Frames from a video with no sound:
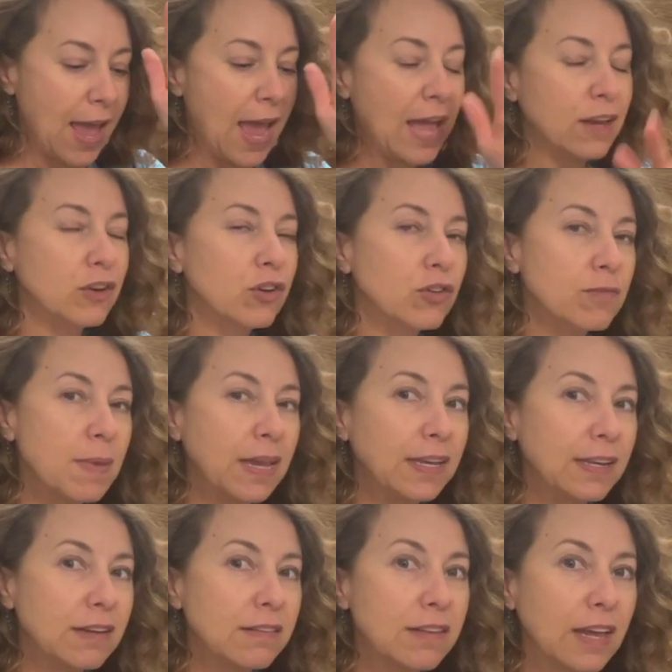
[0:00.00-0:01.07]
and you're
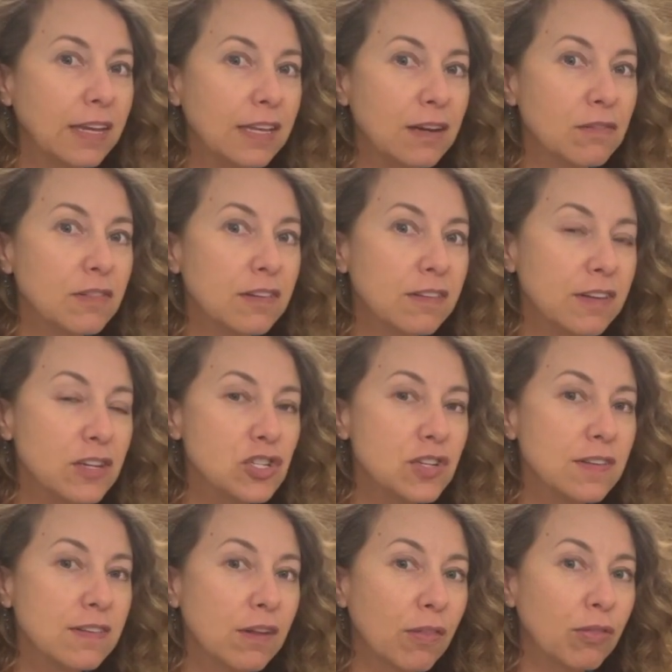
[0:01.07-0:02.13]
making executive
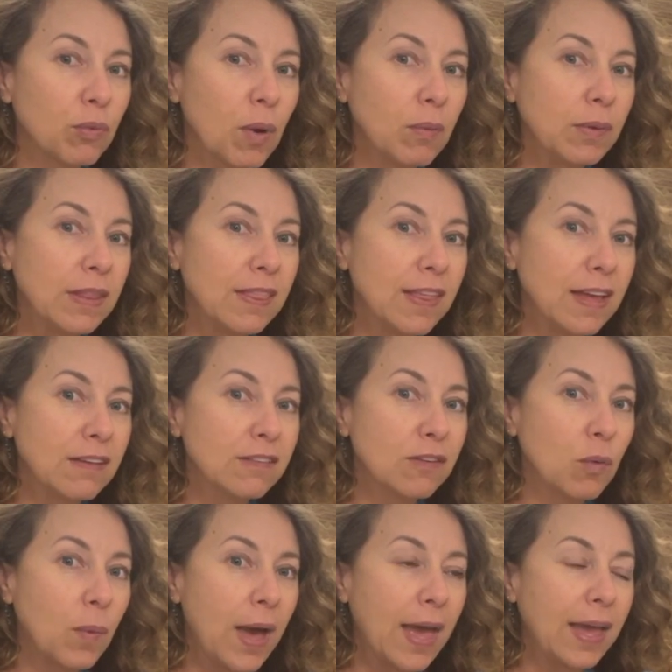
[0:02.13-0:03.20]
decisions on throwing things
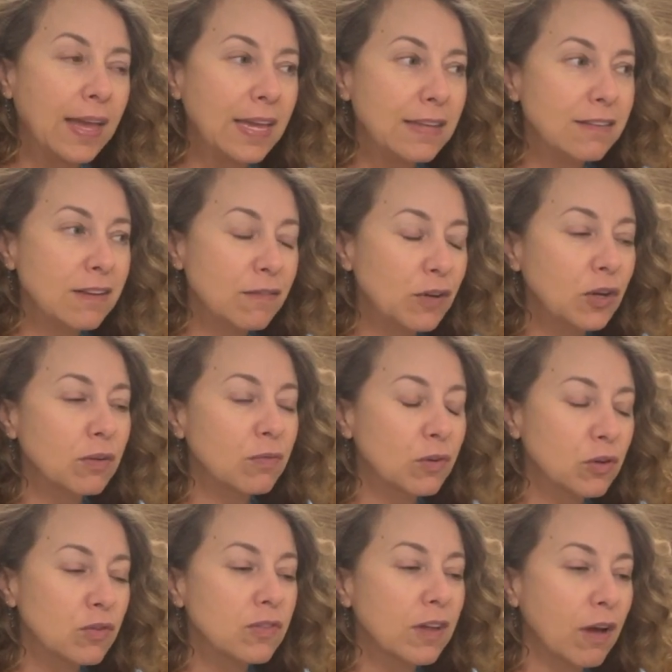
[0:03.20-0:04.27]
away, it's even good for
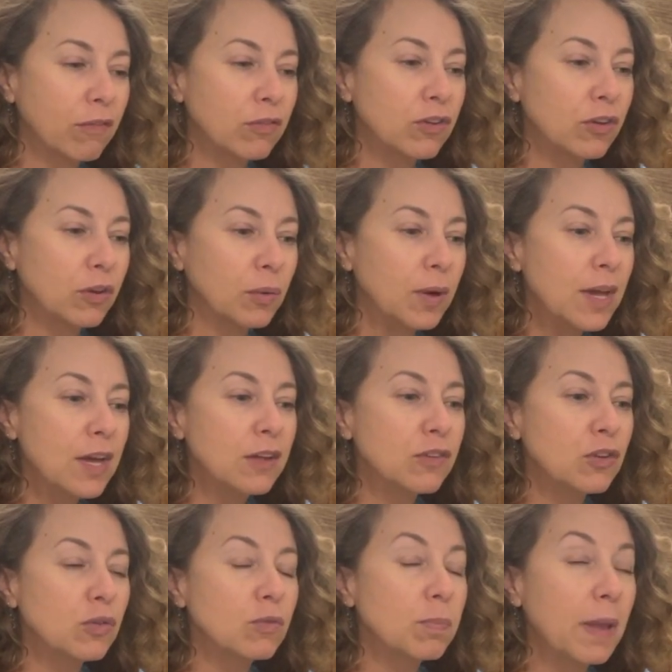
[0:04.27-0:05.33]
yourself too,
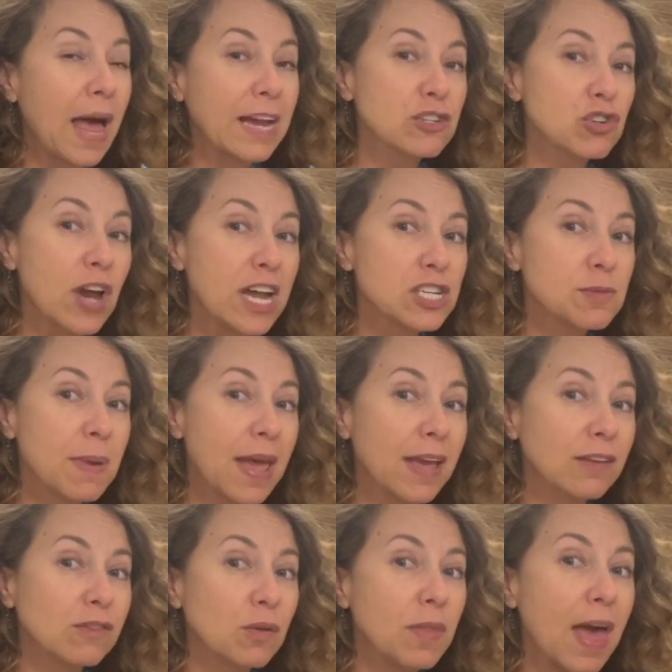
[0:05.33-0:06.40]
to use black trash
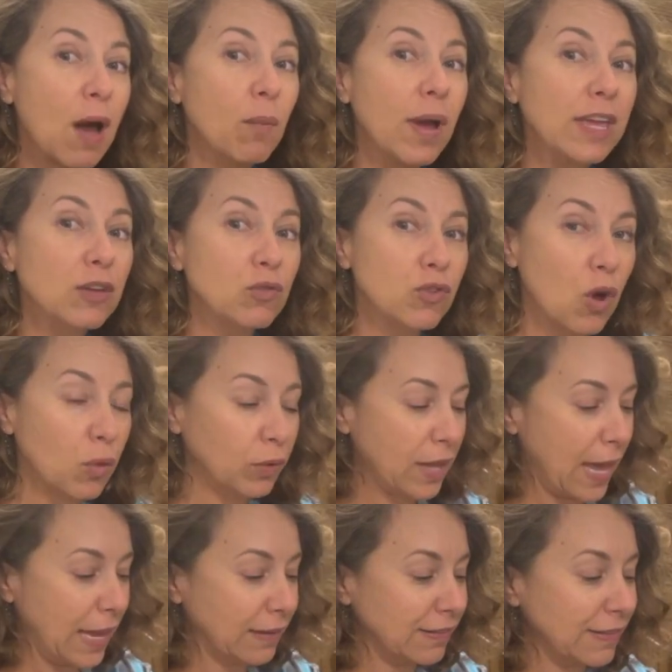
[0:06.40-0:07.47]
bags, so that way you don't
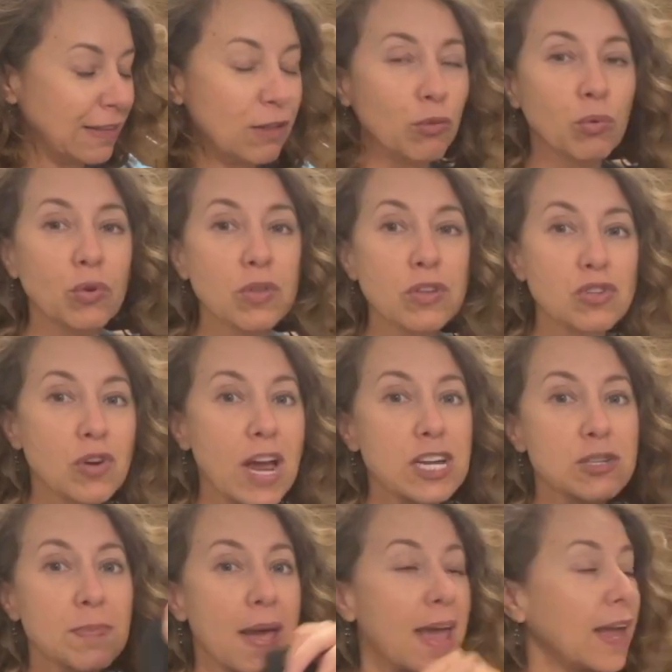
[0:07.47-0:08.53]
like see through the trash
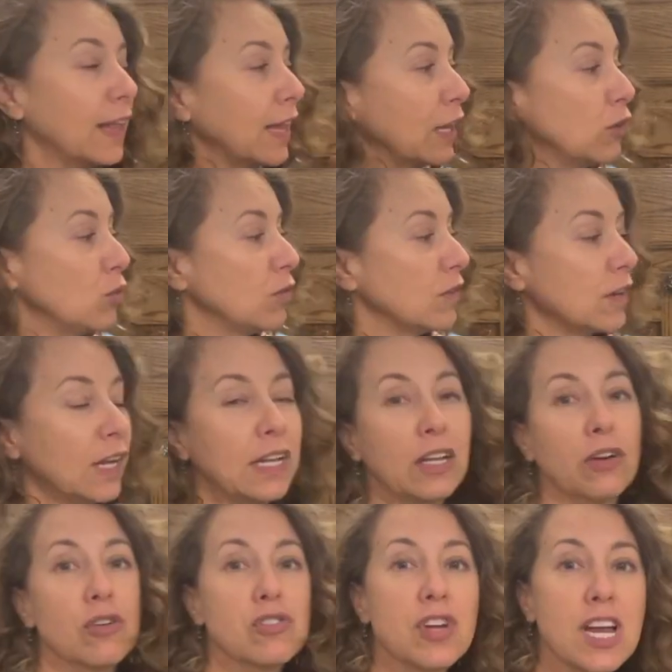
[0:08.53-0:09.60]
bag, like using a
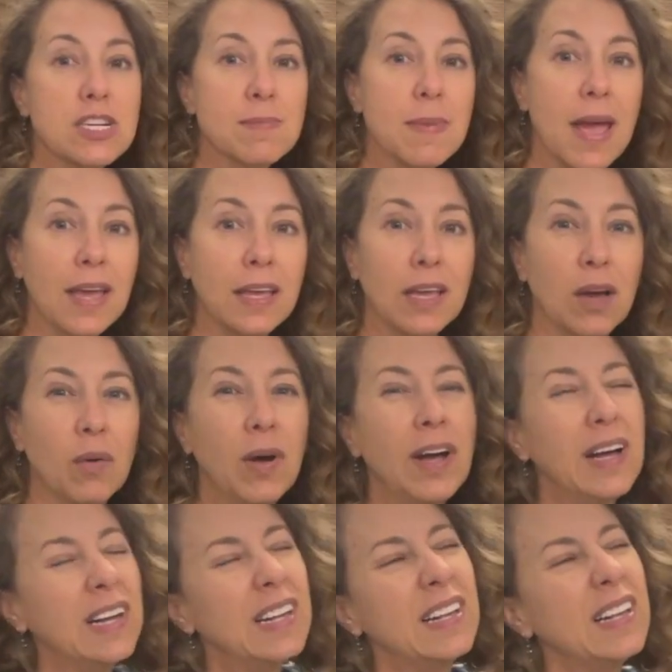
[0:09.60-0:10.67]
clear trash bag and go,
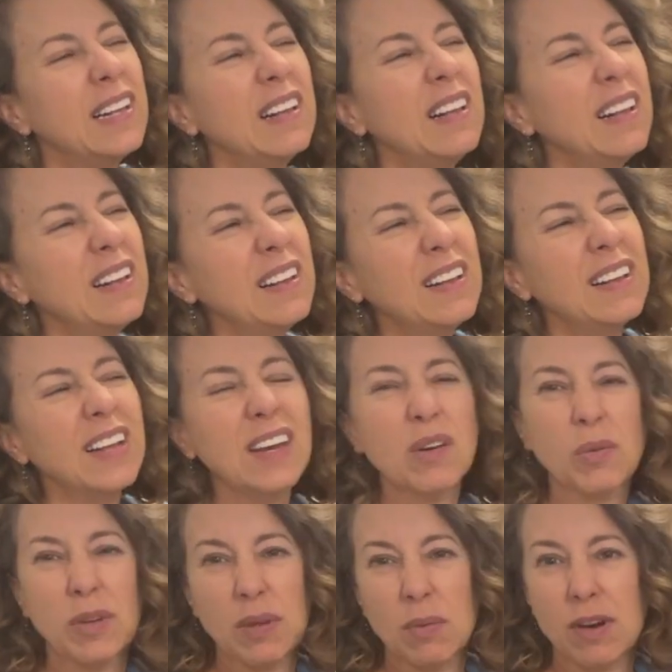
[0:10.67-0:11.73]
oh, I
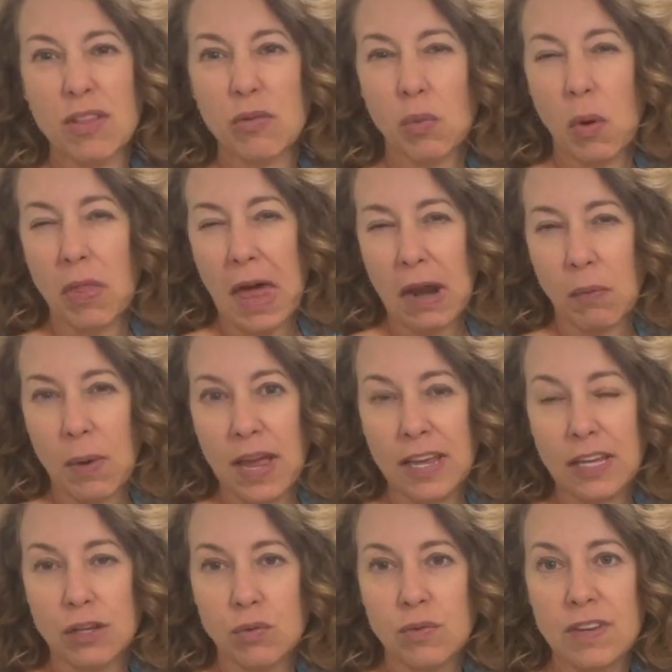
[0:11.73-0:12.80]
don't really want to throw that away,
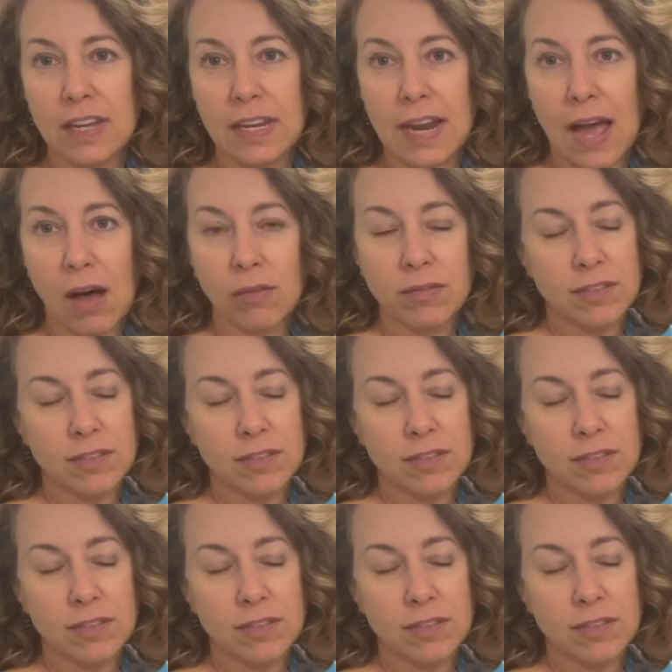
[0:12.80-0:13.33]
and you dig it out.